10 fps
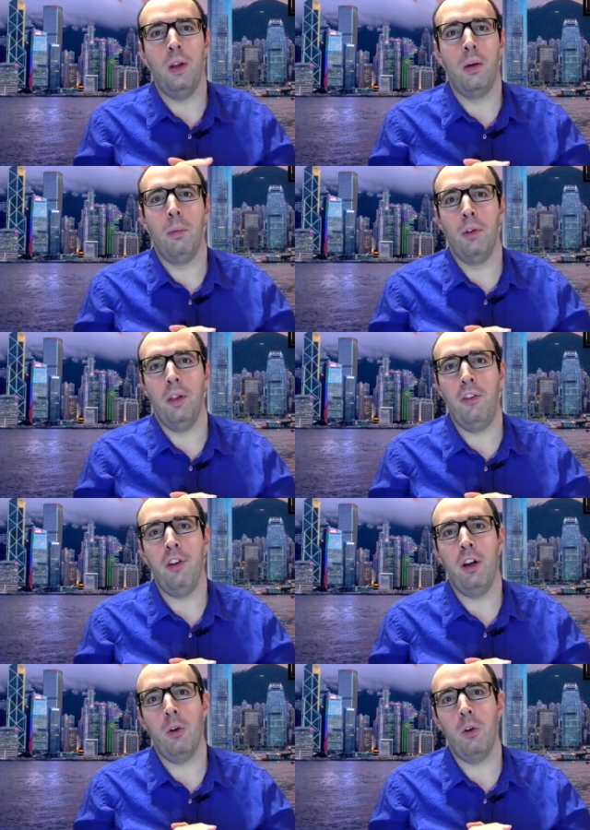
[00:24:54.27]
their
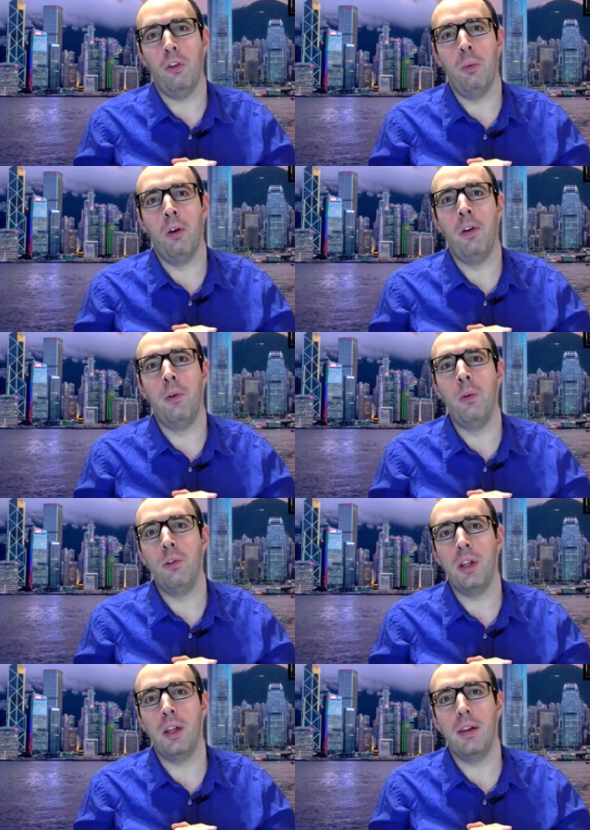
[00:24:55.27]
potential cross-border
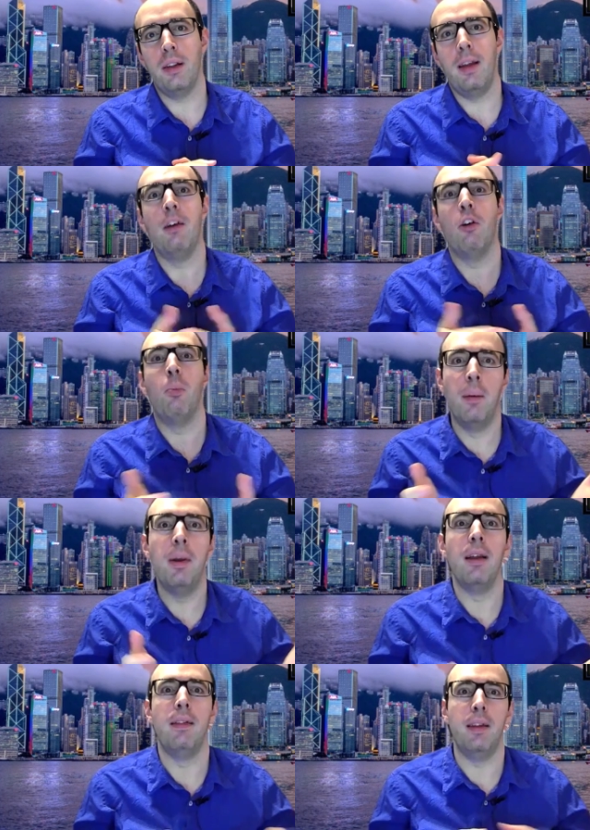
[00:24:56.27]
use, is
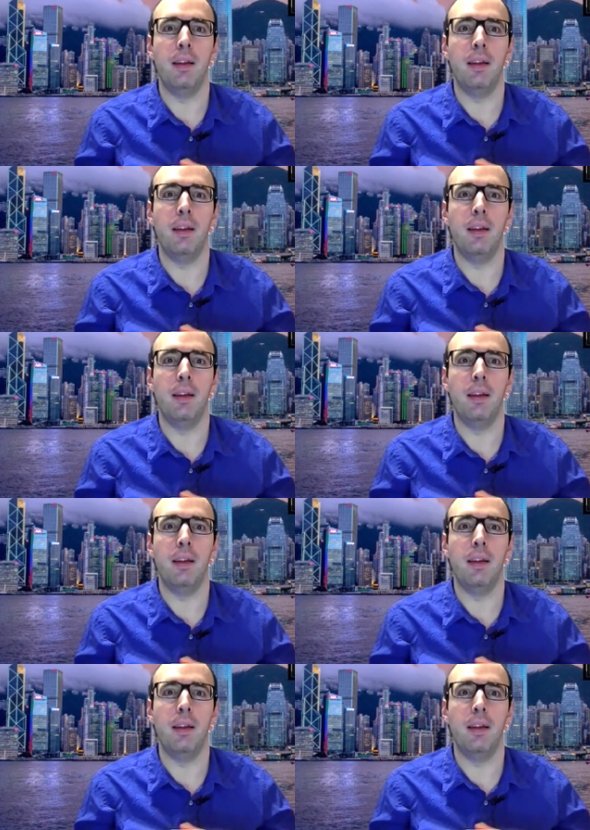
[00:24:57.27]
interoperability.